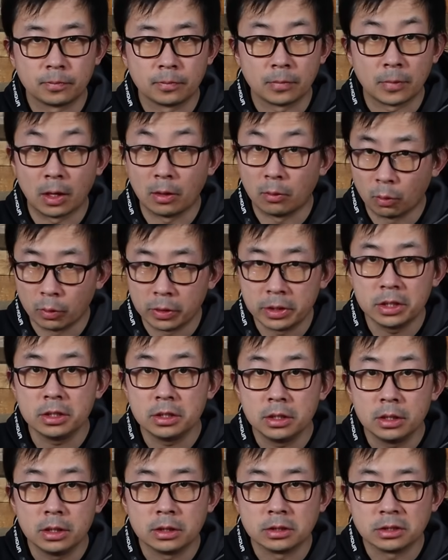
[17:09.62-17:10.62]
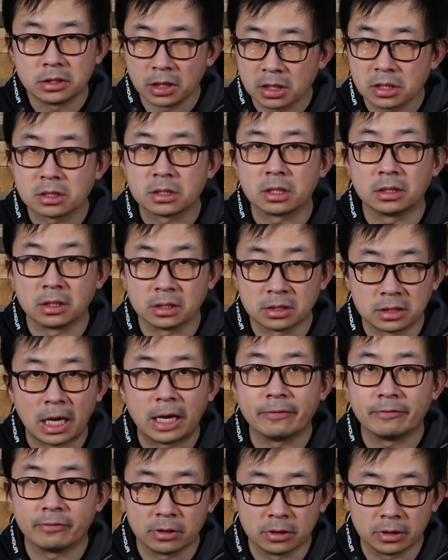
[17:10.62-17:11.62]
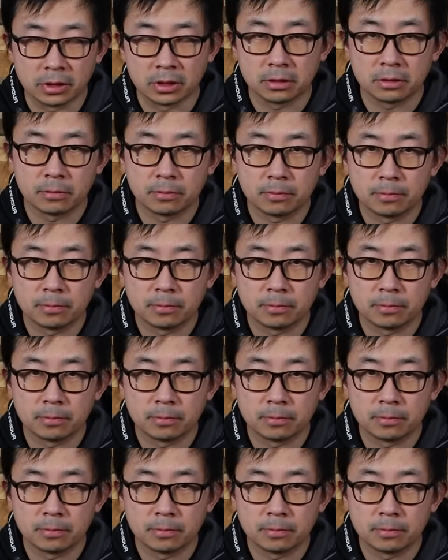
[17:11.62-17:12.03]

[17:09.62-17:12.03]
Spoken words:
And we just deciphered it.